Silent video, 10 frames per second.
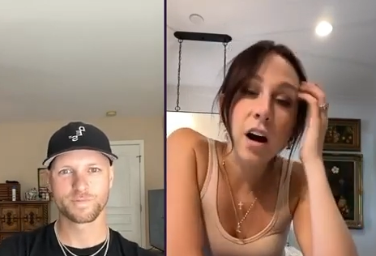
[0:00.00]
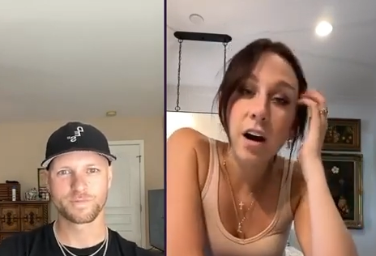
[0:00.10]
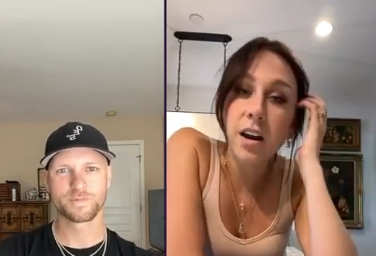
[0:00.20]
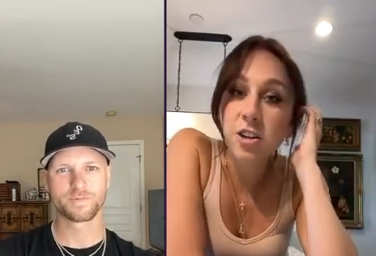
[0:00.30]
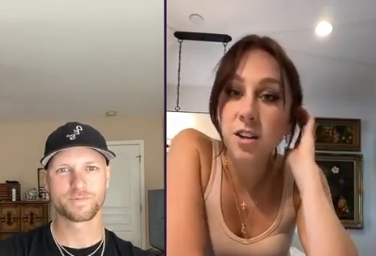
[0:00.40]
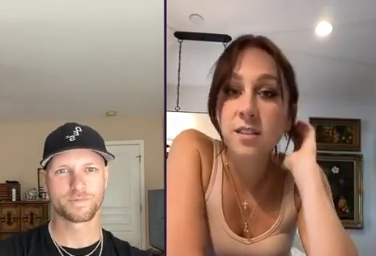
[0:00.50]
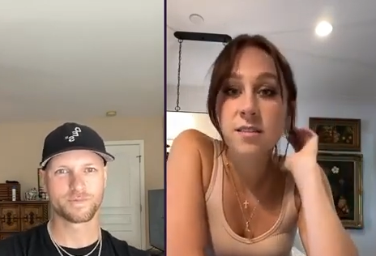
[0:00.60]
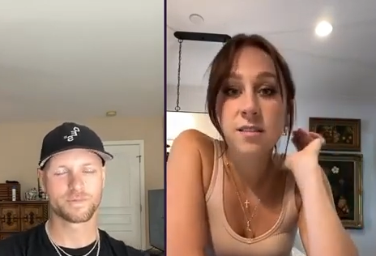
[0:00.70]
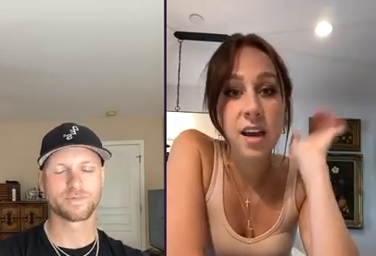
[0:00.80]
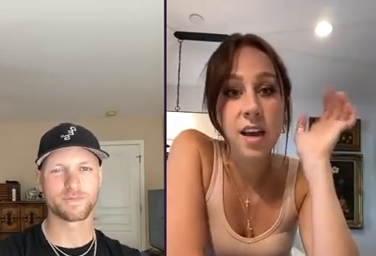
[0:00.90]

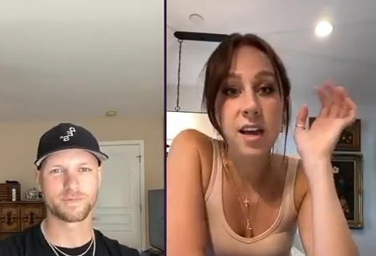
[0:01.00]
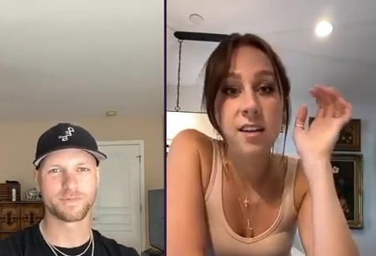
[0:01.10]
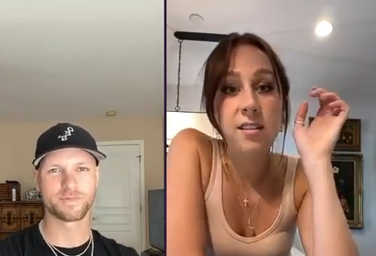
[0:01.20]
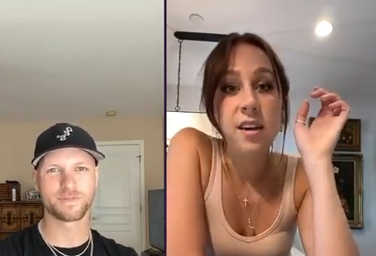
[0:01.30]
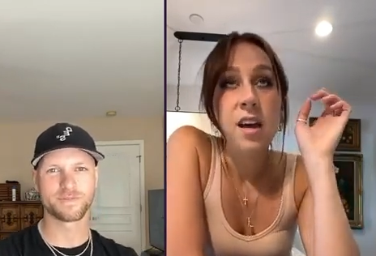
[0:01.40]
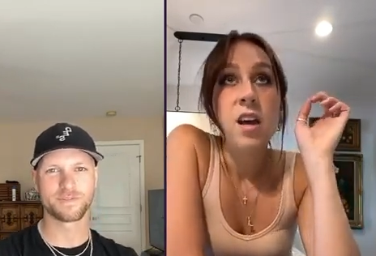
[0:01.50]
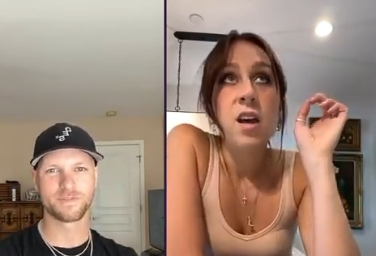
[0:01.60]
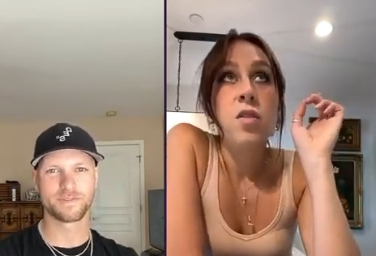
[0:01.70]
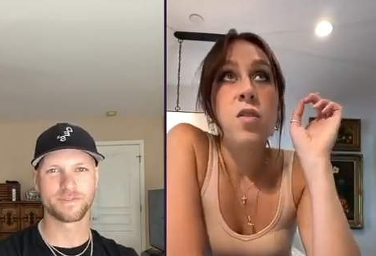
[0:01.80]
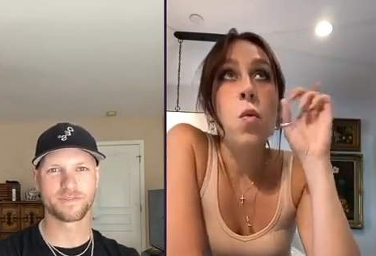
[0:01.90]
Speaker 1: auditions and
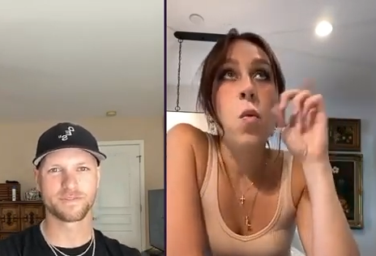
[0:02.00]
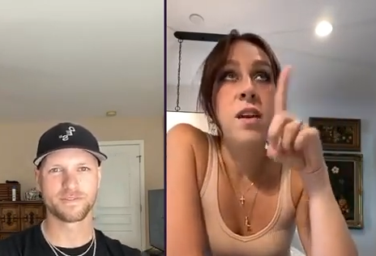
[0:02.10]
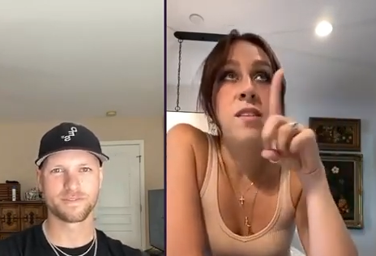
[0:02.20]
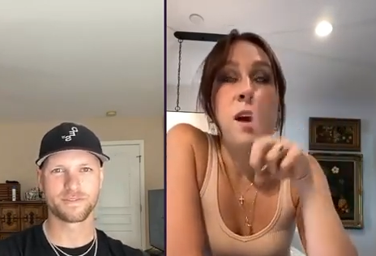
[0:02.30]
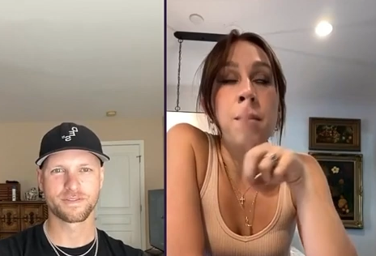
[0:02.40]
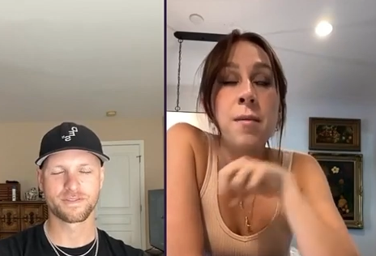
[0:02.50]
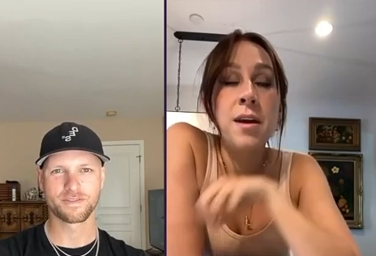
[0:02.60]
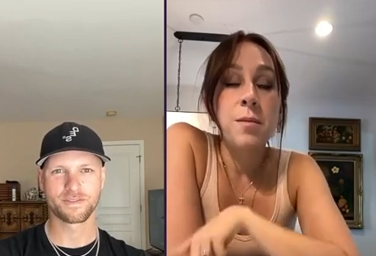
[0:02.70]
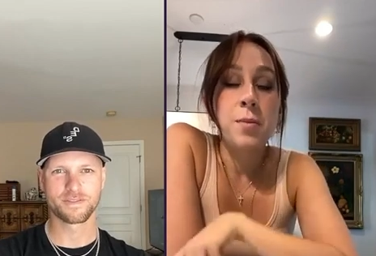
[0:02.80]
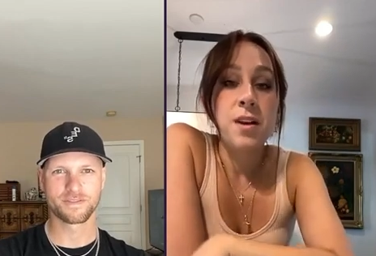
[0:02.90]
the one time I
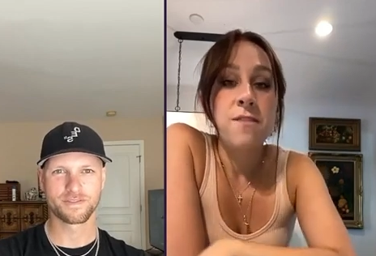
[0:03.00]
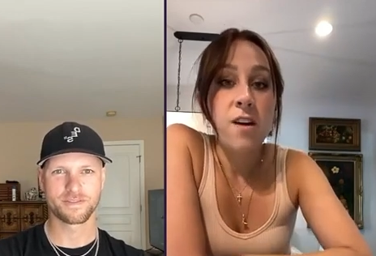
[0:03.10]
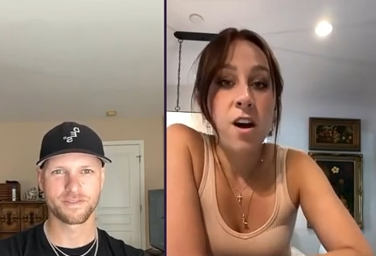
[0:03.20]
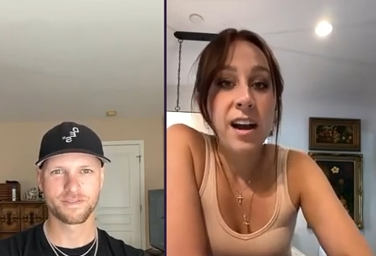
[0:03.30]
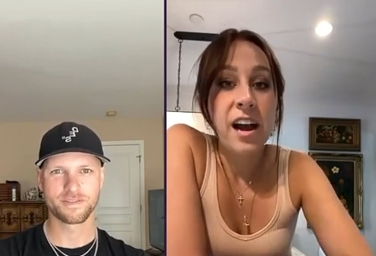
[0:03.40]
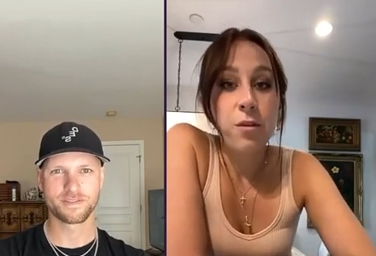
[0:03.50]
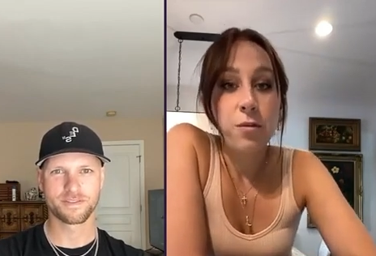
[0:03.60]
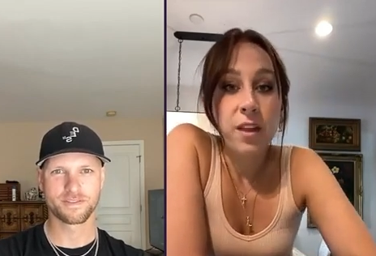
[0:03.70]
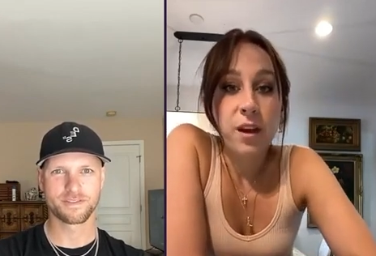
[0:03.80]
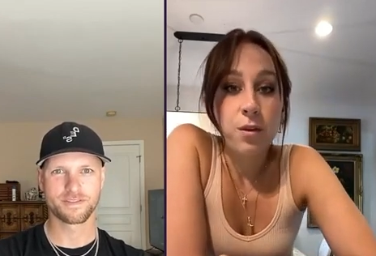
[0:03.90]
made it pretty far, I
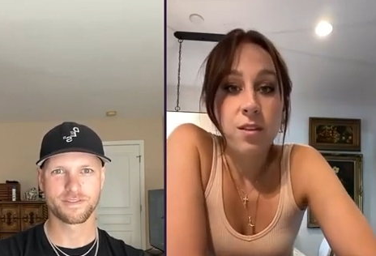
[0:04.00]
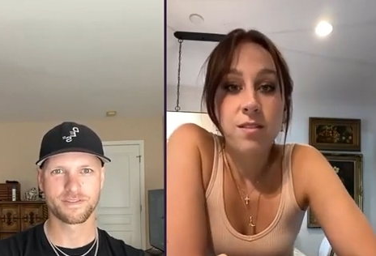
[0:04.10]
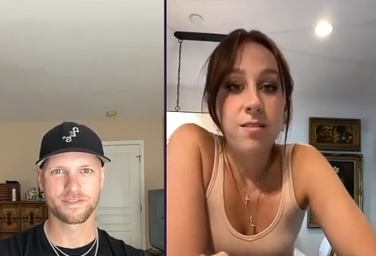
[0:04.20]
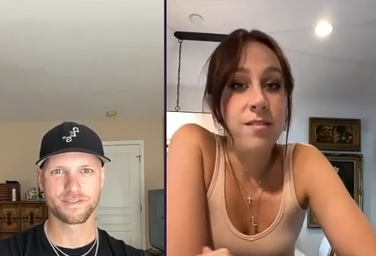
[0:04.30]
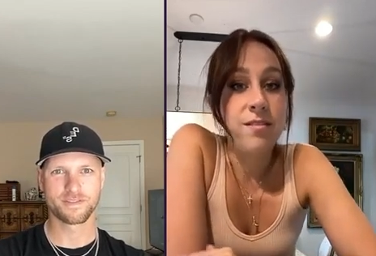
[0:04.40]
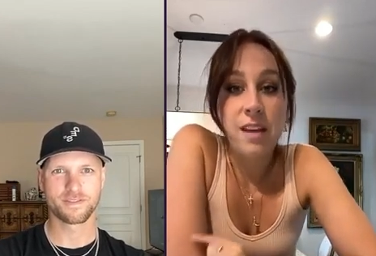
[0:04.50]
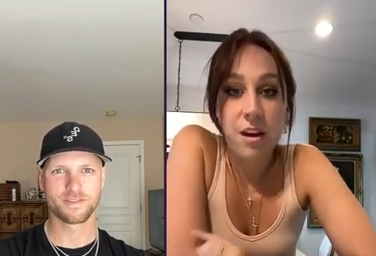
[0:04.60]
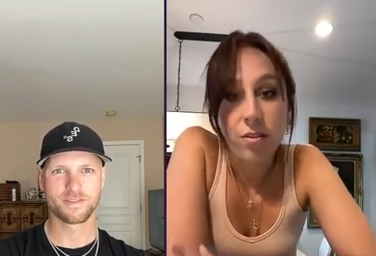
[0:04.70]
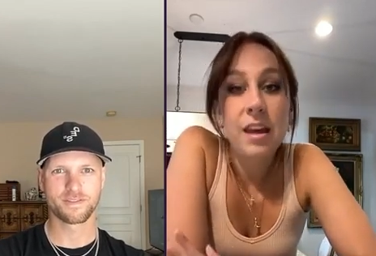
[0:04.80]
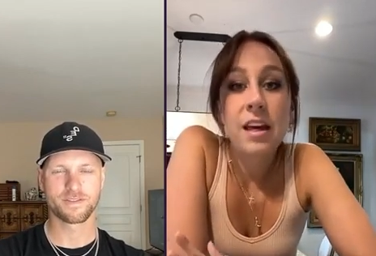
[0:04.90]
got like
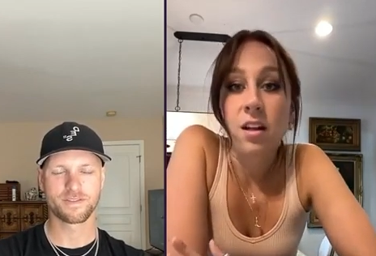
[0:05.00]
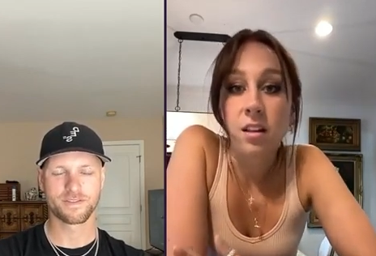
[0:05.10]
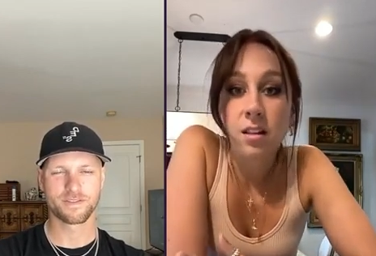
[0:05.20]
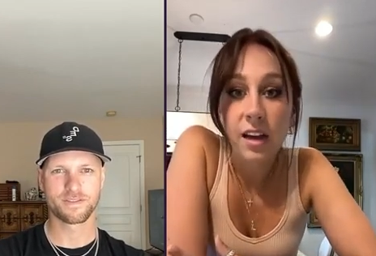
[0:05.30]
deathly ill.